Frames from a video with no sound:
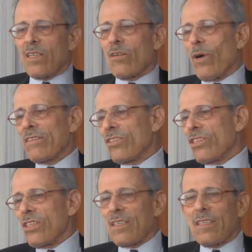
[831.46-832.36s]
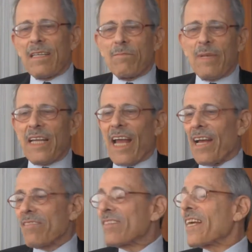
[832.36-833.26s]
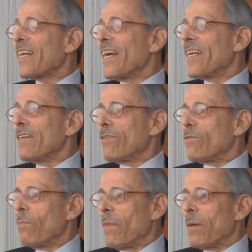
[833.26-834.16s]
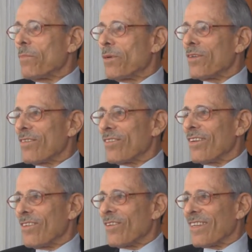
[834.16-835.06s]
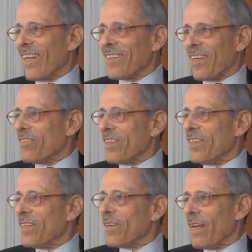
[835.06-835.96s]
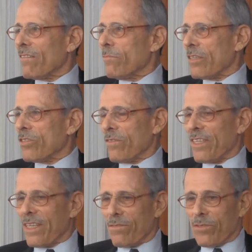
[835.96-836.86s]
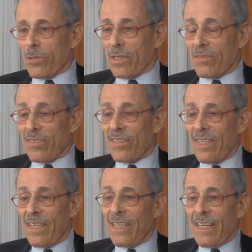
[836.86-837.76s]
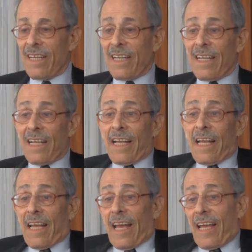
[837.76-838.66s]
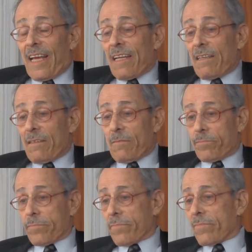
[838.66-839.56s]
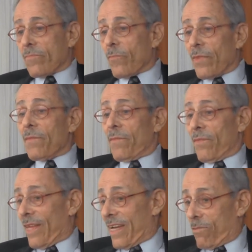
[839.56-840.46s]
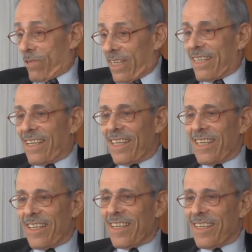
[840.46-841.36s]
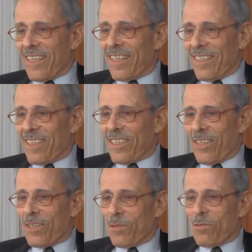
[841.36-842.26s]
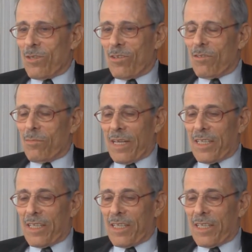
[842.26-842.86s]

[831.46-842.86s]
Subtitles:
question that being asked I can't even remember, so I guess it didn't have much of an influence. And then I went to do my